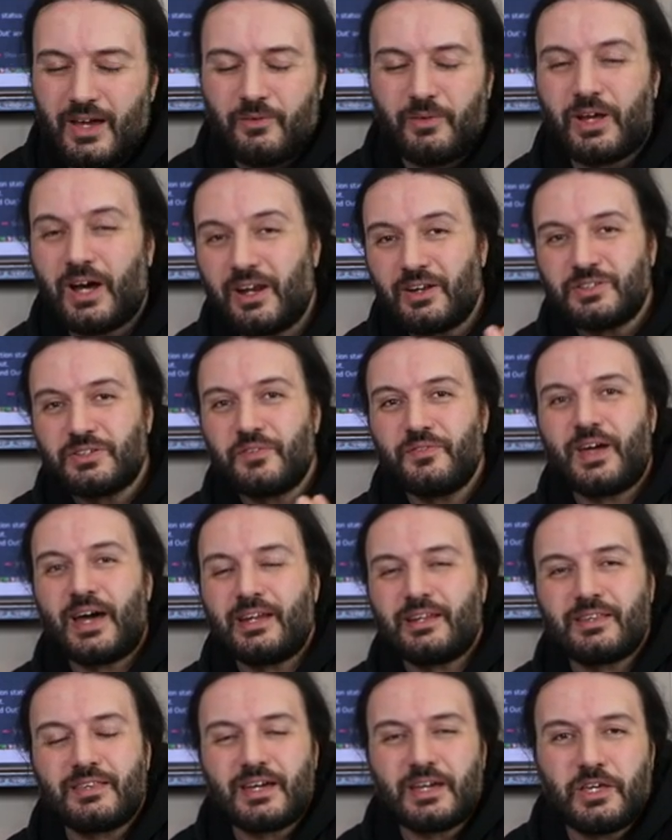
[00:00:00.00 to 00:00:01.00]
Regardless of
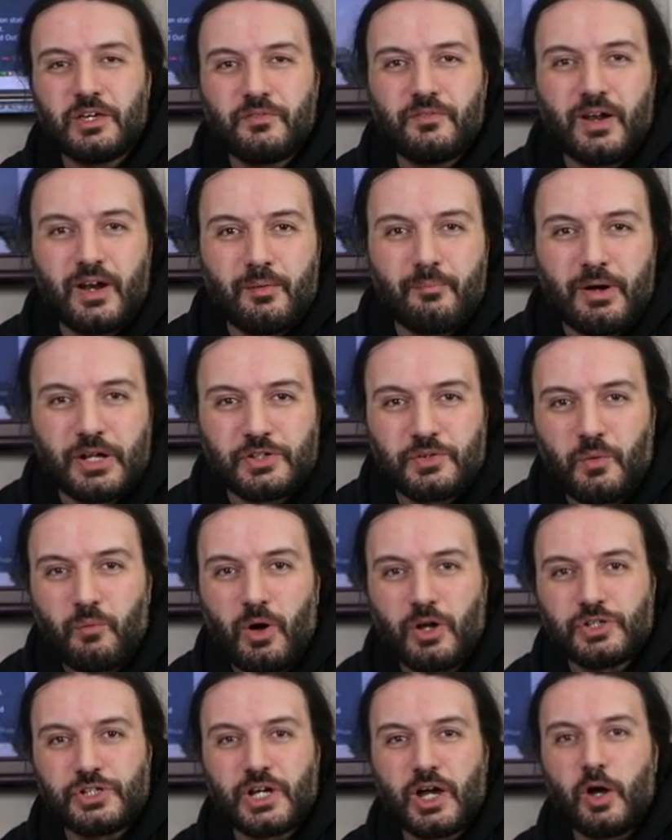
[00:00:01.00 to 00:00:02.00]
that, thank you very much for
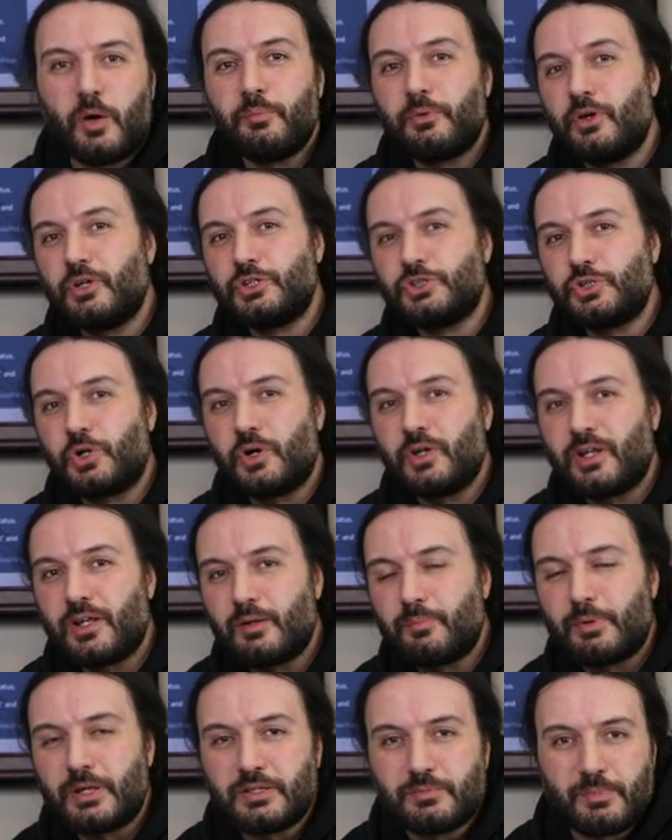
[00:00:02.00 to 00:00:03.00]
watching. I hope you enjoyed
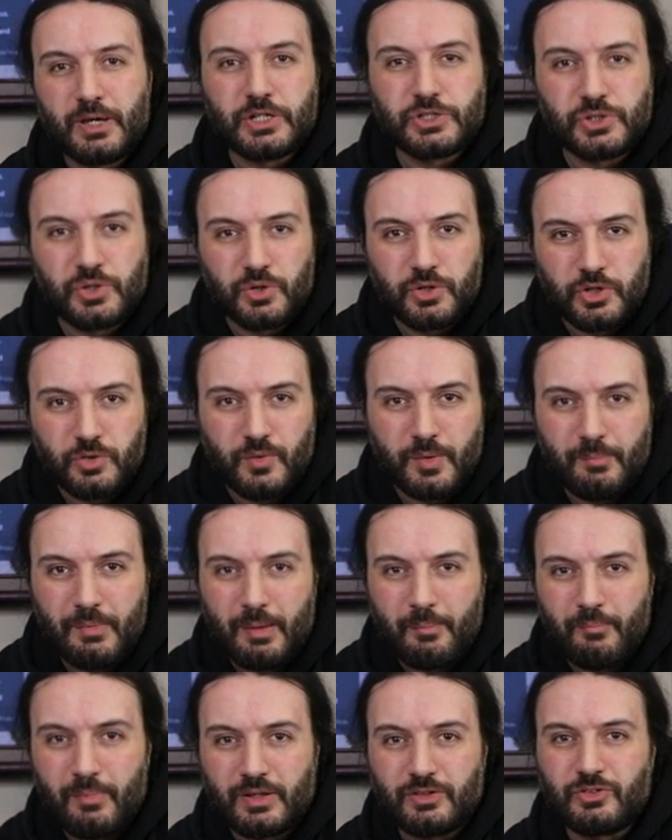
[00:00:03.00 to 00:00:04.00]
it. Please make sure you
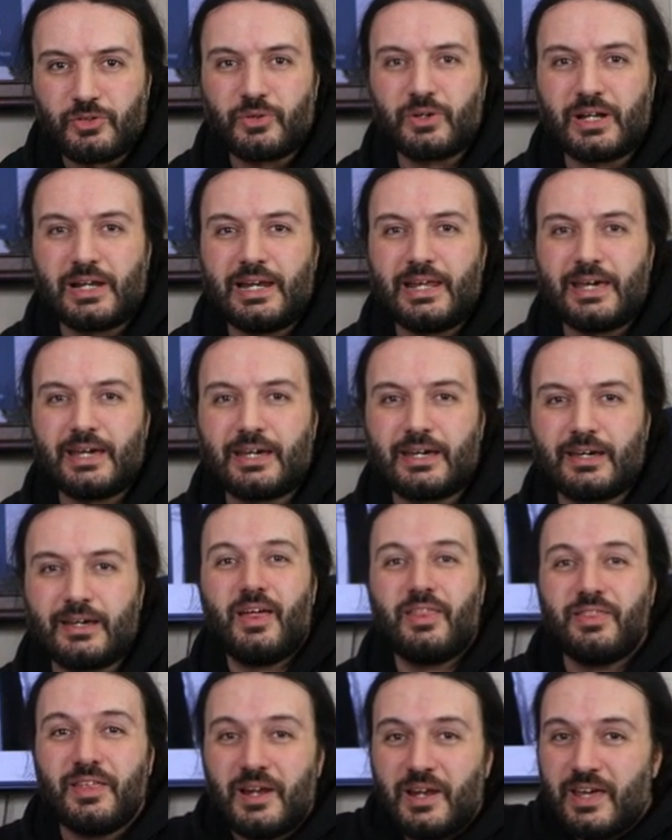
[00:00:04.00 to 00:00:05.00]
remember to click
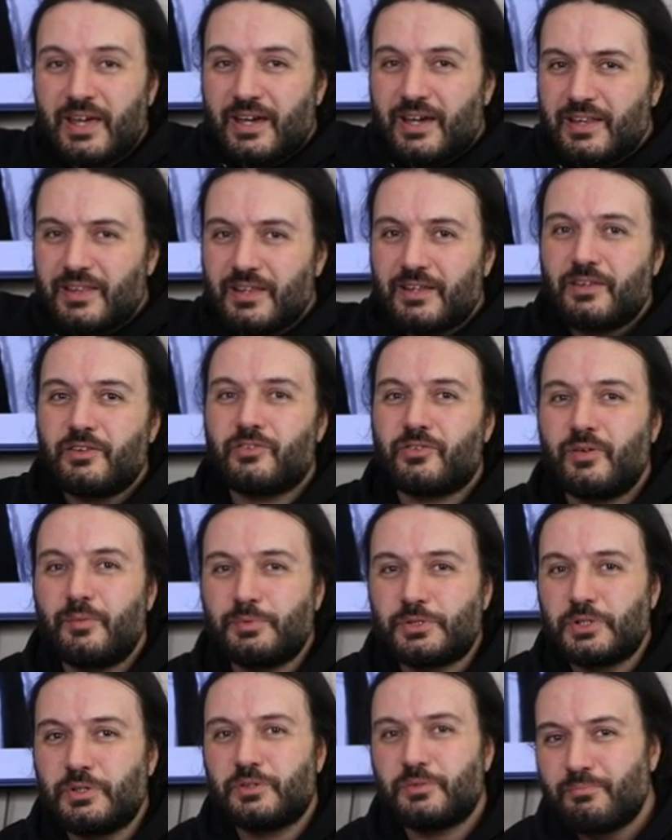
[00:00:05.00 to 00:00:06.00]
the link in the
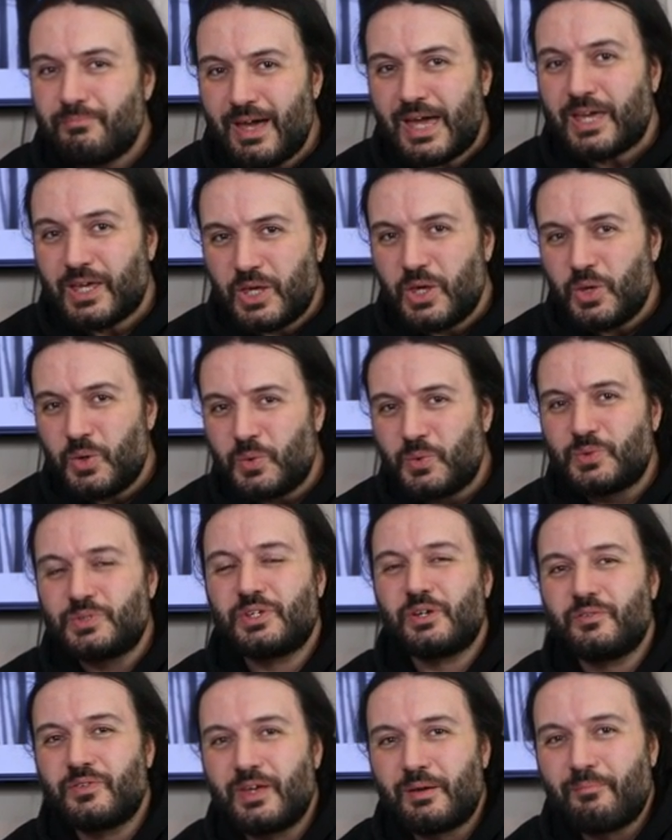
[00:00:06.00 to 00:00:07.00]
description to make use
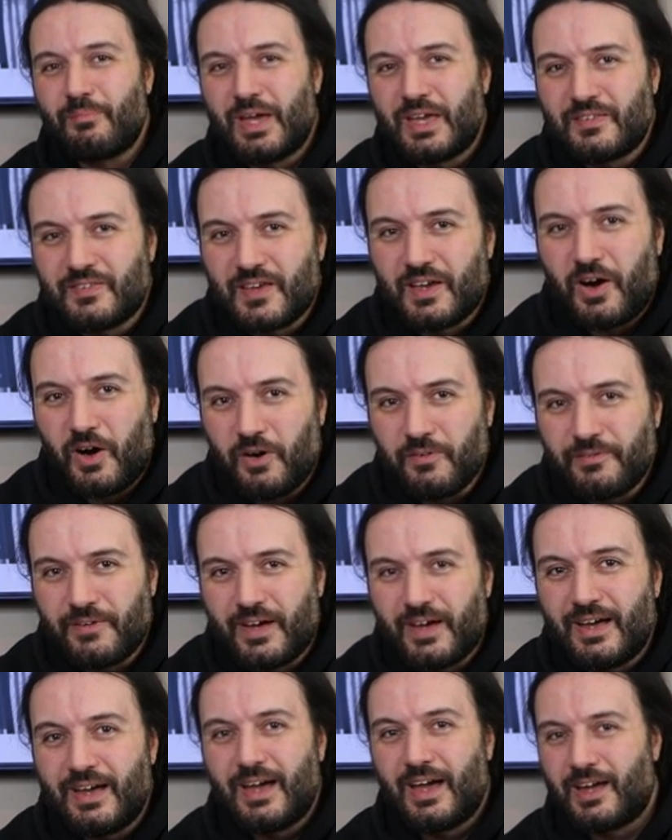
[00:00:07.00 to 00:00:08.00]
of the amazing
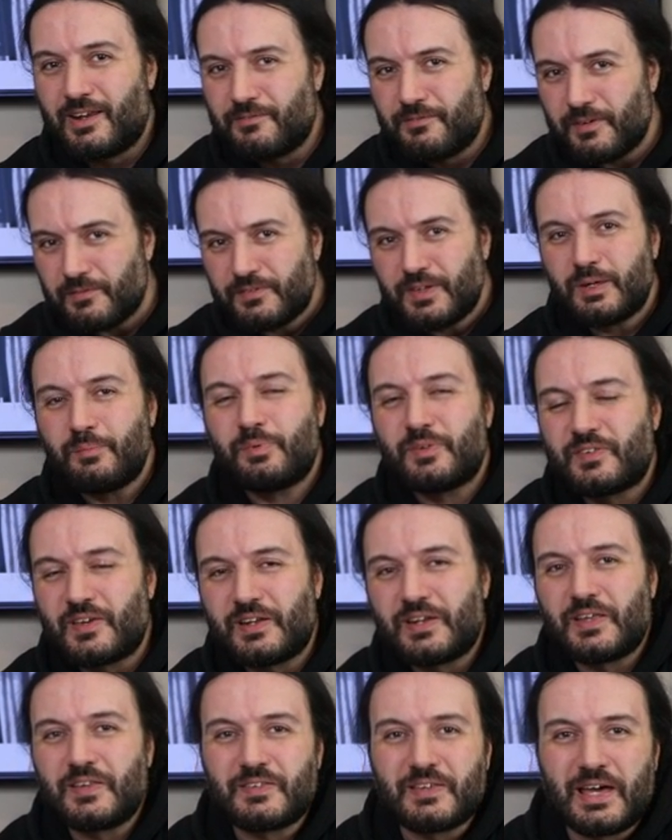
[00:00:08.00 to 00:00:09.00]
offer and fifteen
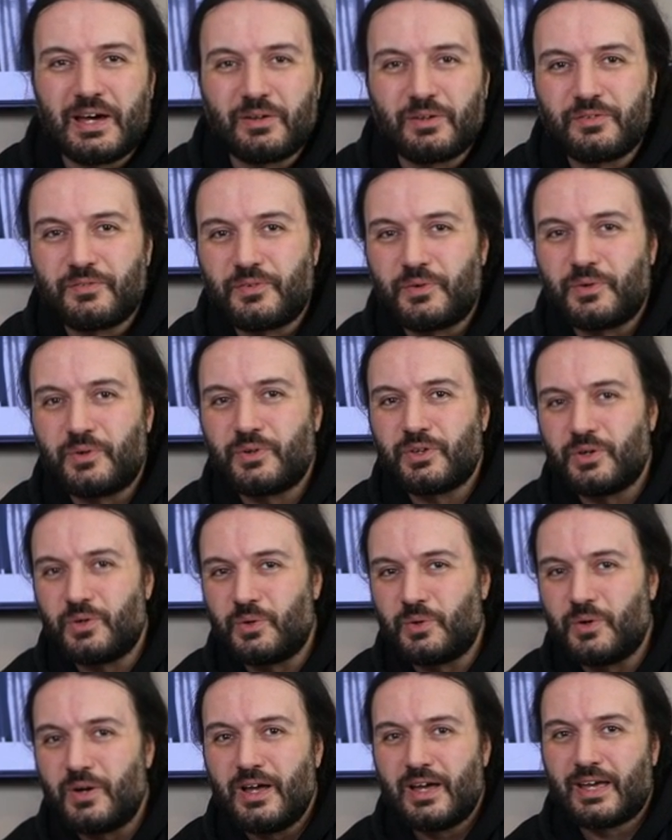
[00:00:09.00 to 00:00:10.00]
percent discount for
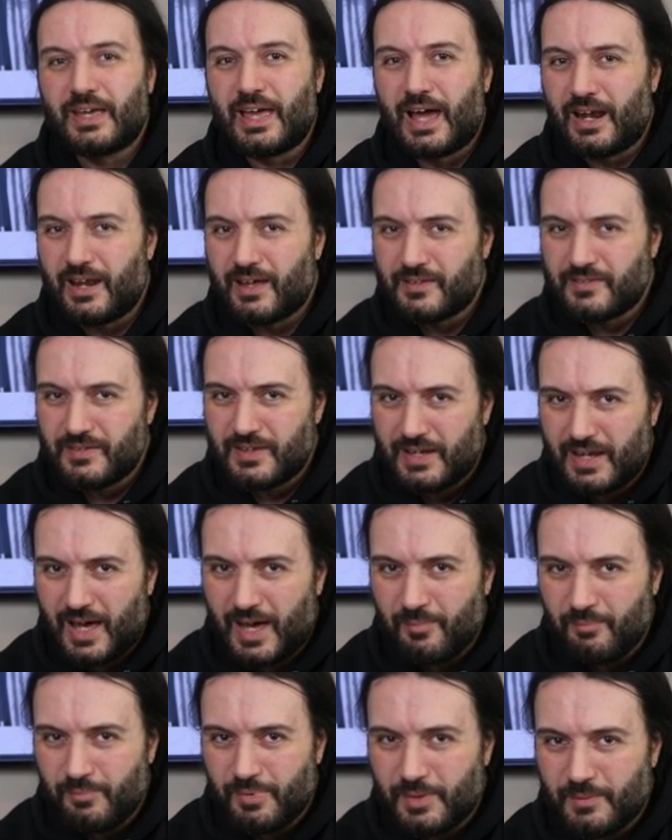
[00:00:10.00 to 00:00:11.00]
your Galaxy
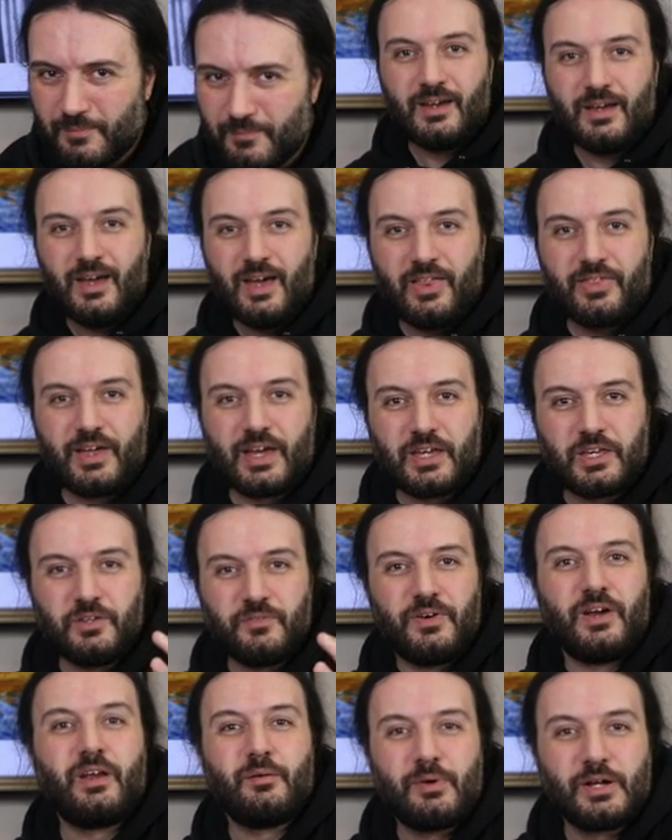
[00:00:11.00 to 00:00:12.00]
lamp. Thank you
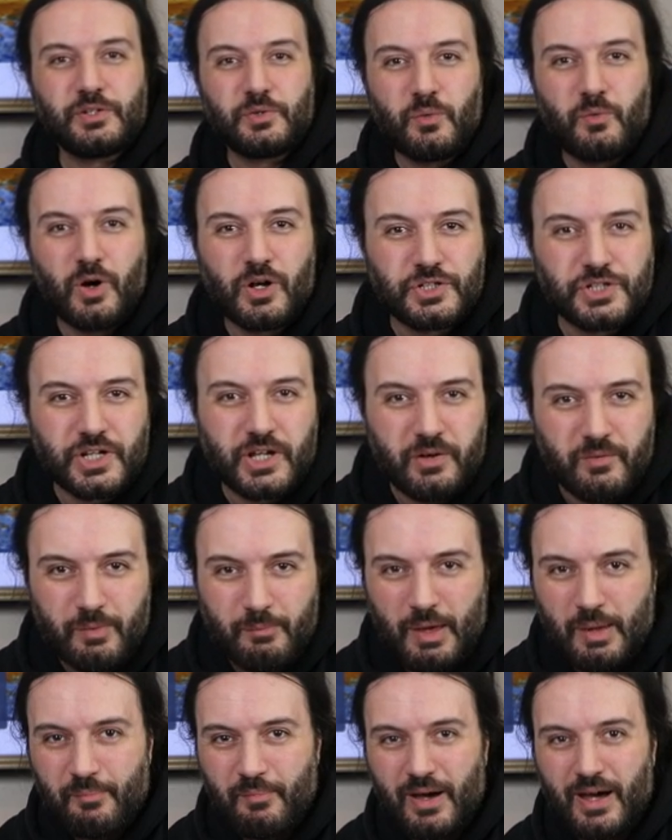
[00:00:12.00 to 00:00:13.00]
very much for watching, and
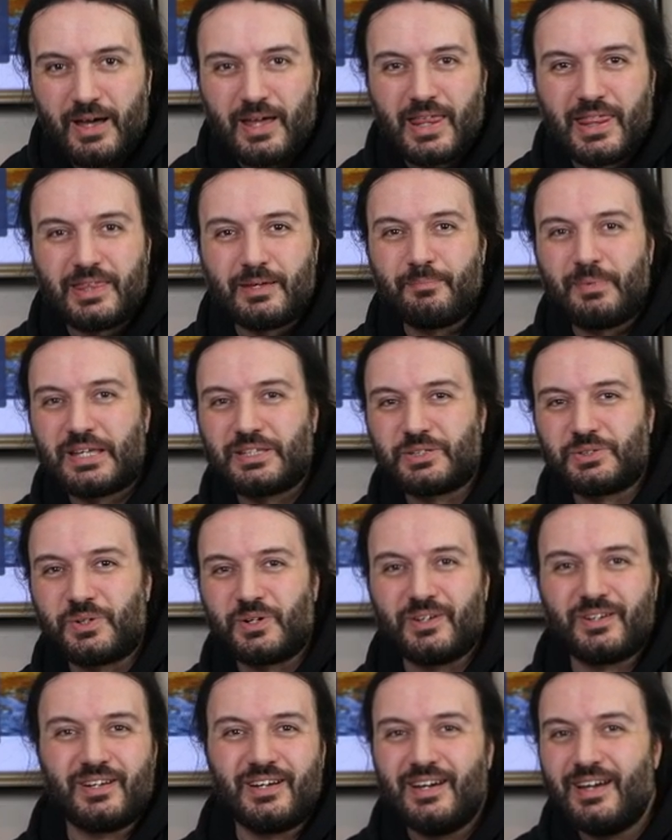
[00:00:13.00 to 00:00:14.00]
remember, the
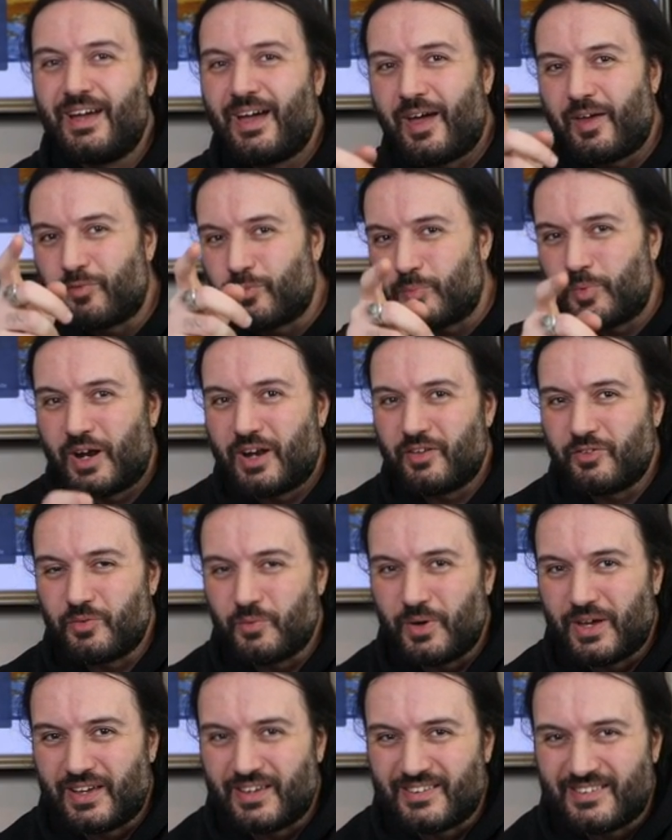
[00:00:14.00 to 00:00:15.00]
Metatron has spread his
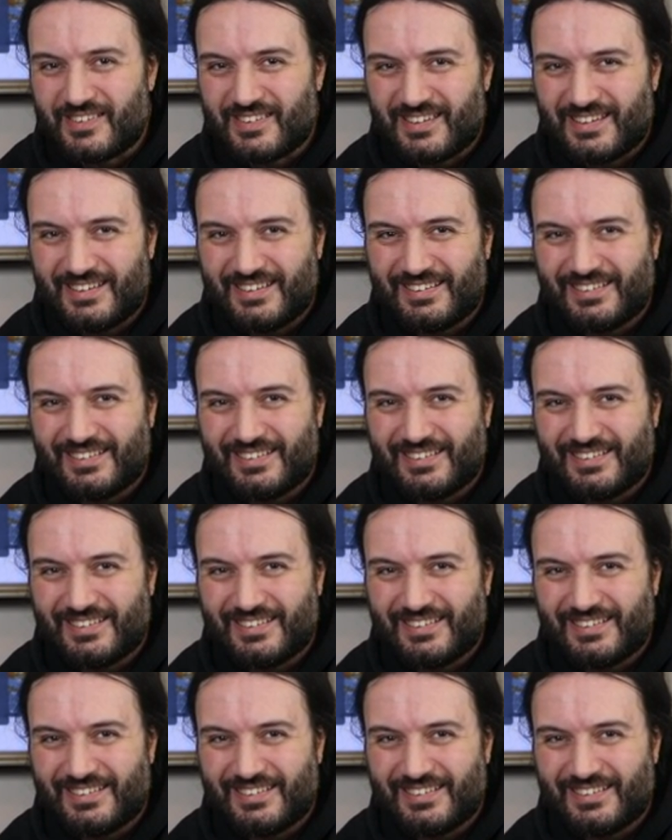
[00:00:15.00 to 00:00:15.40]
wings.